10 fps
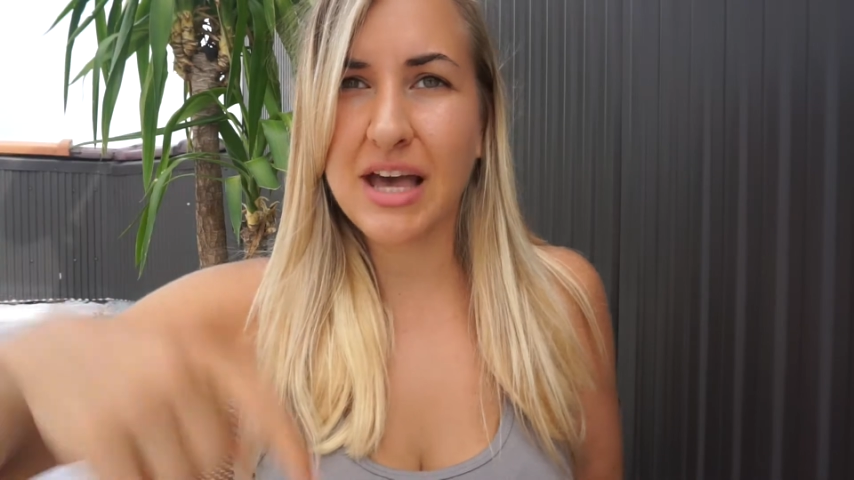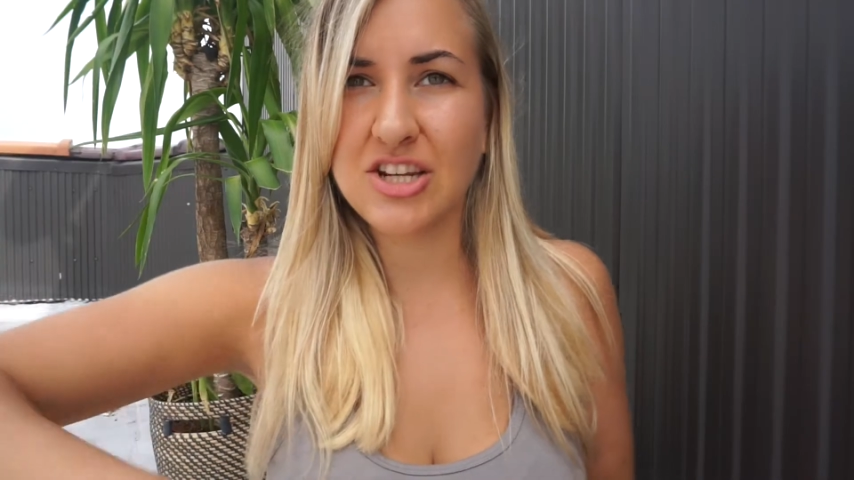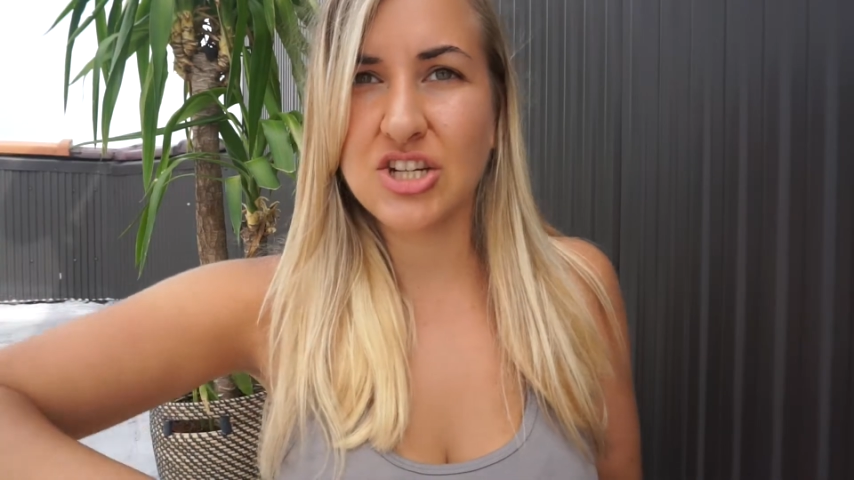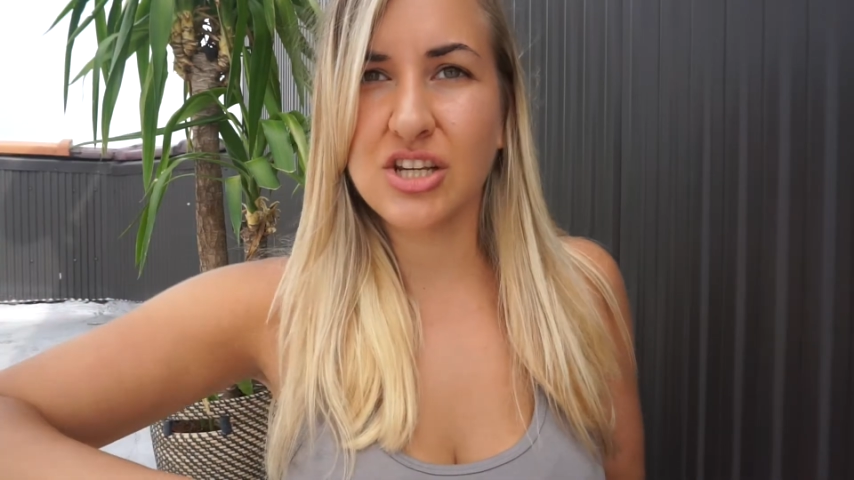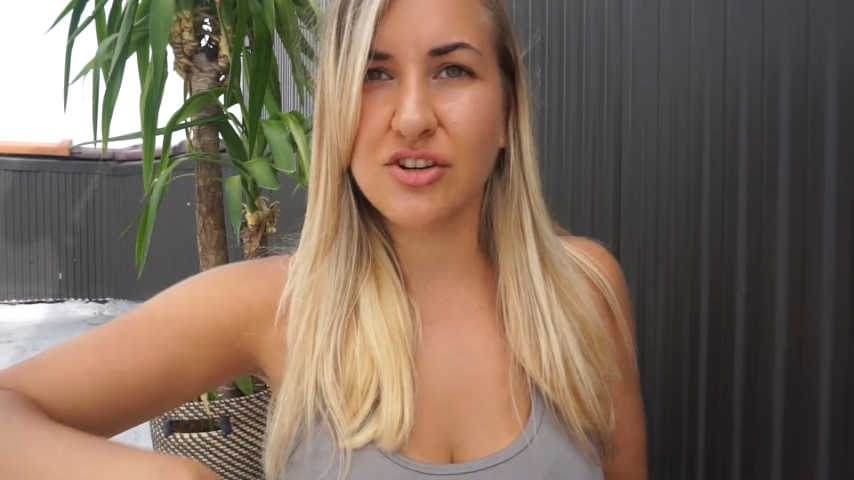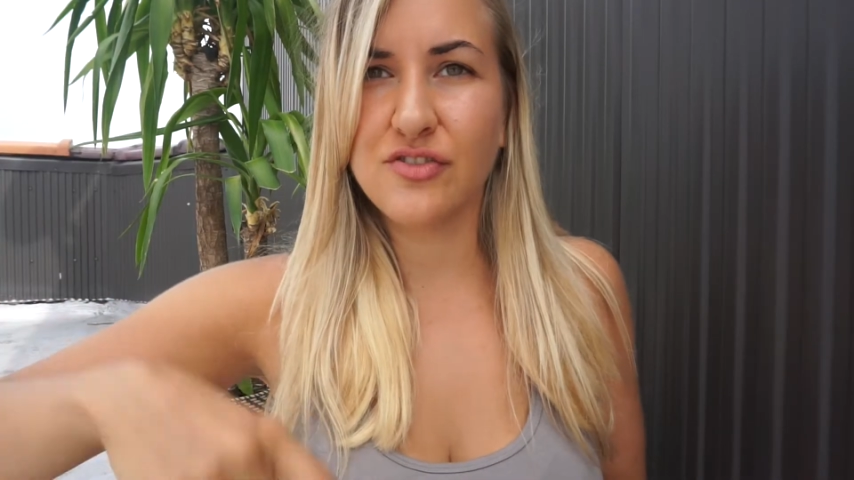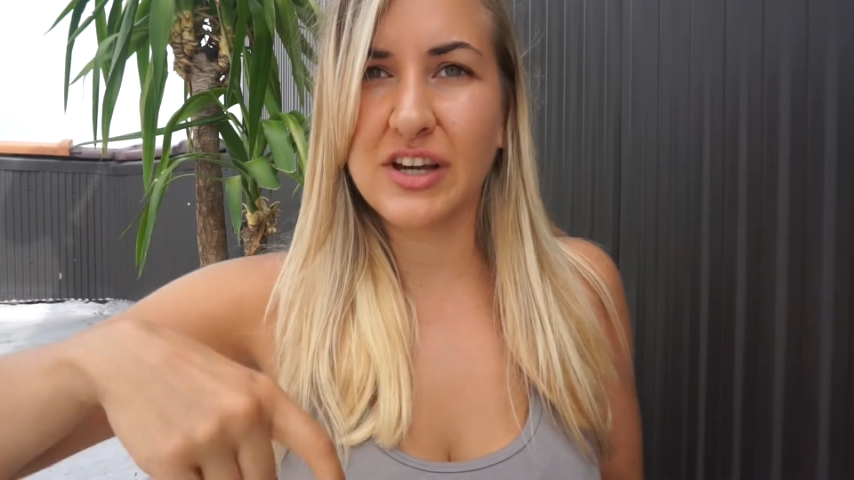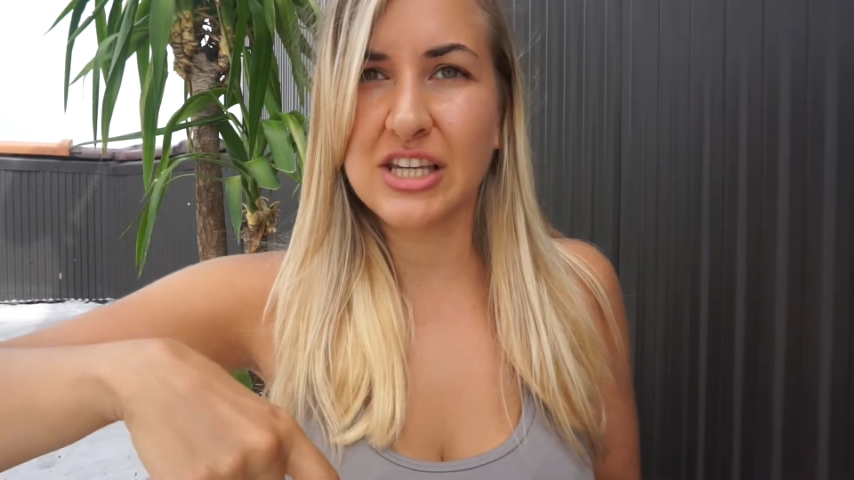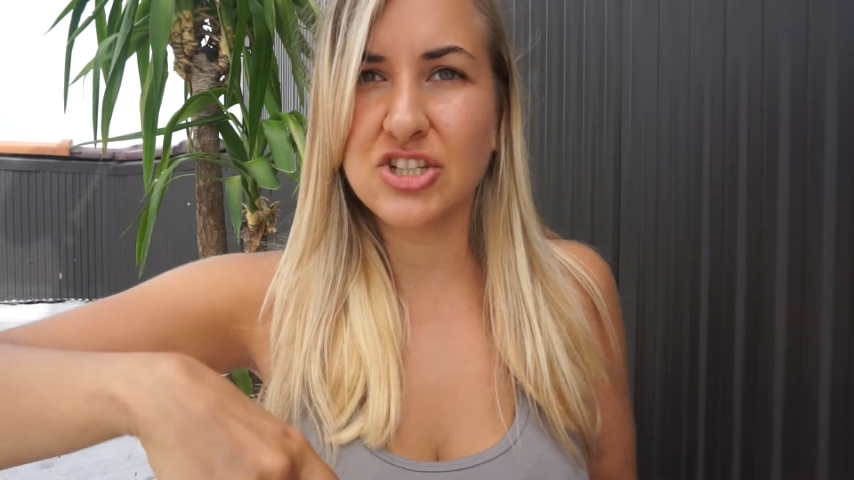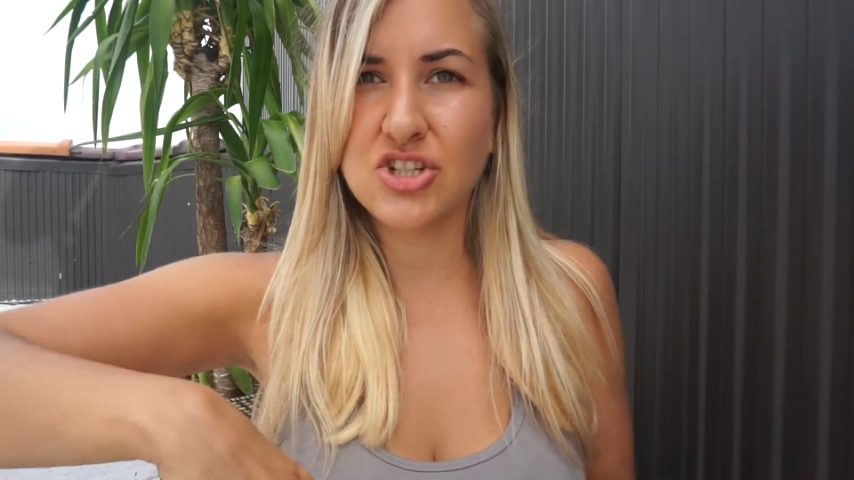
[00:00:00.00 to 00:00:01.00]
matching your
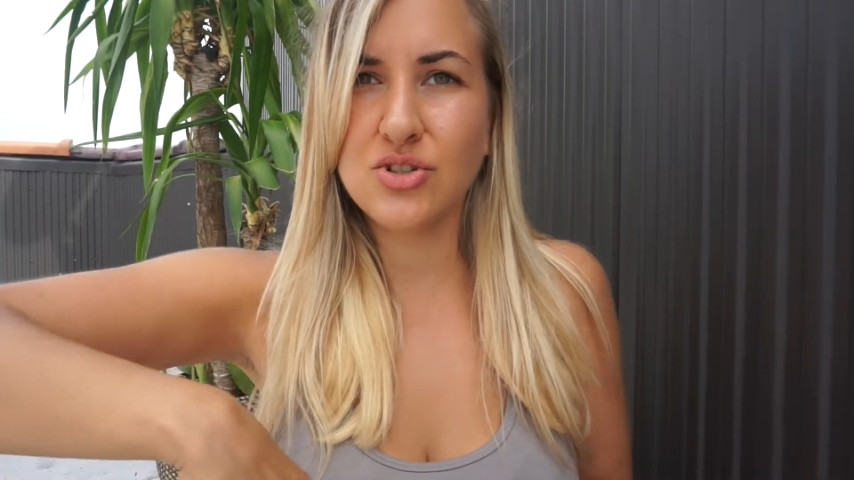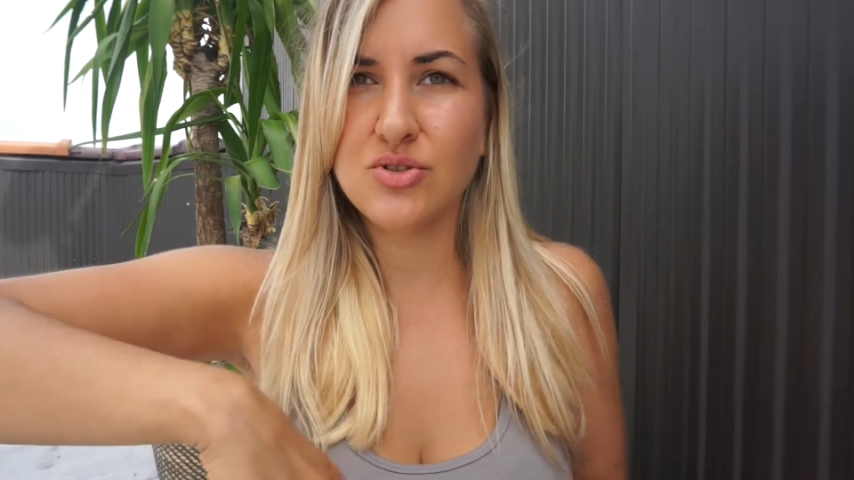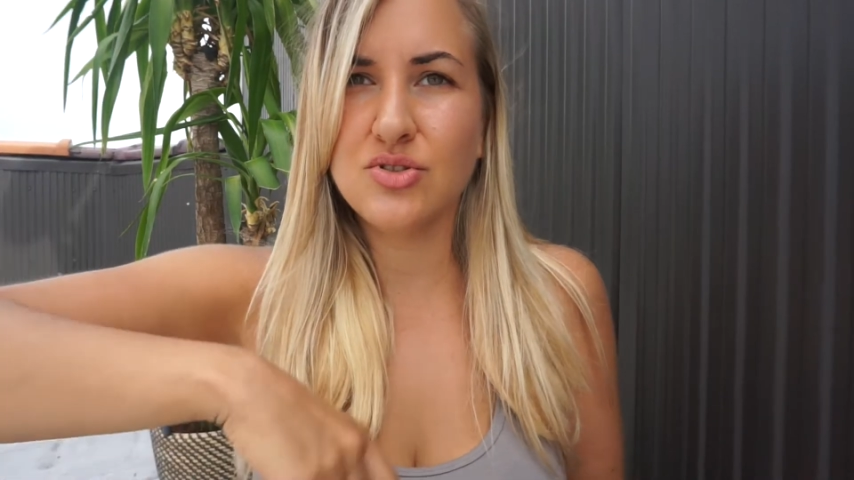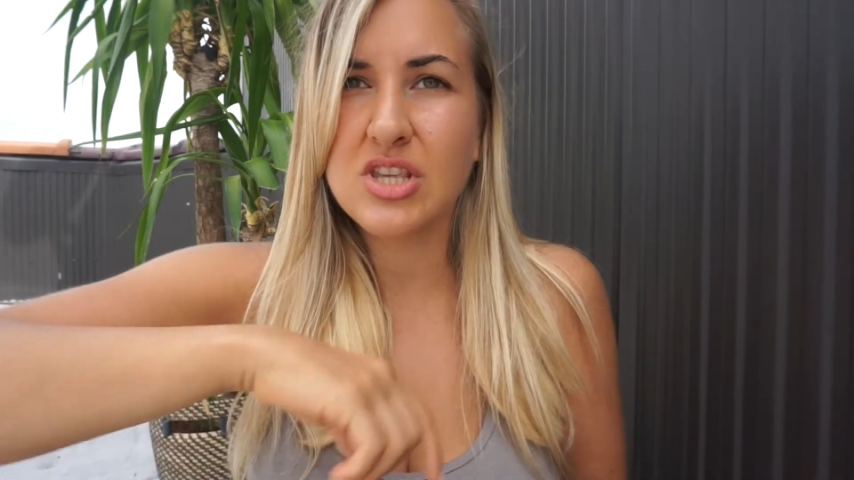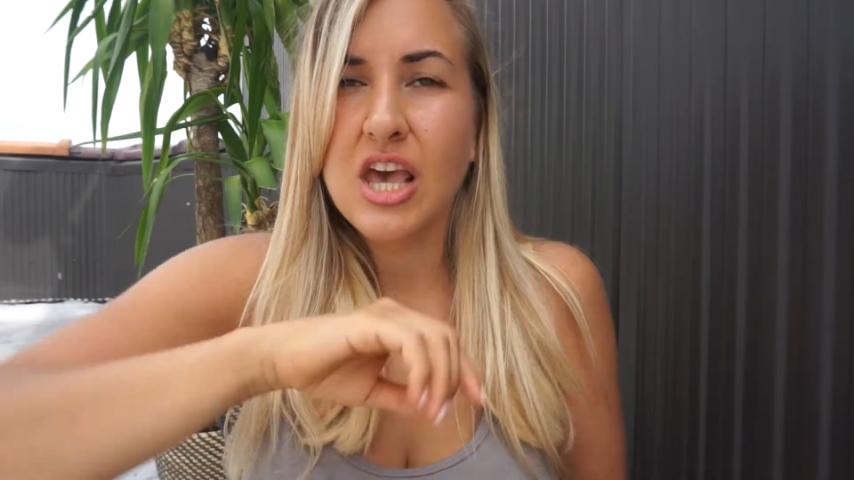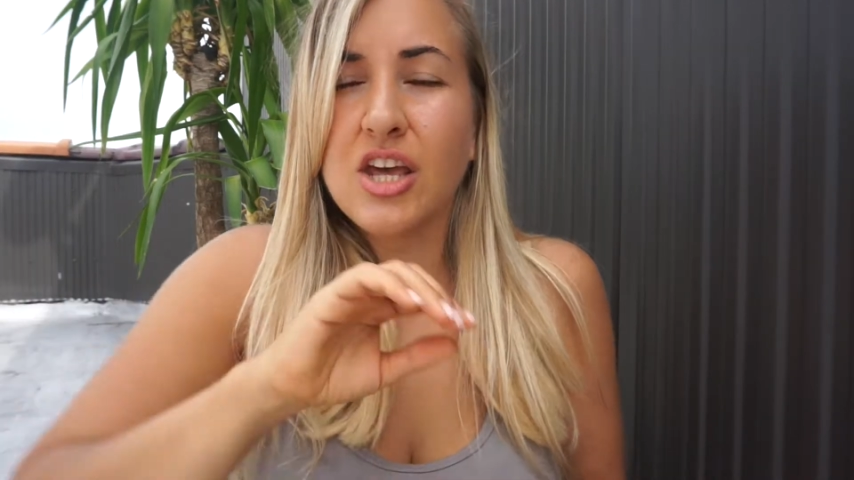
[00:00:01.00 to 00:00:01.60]
fucking shoes.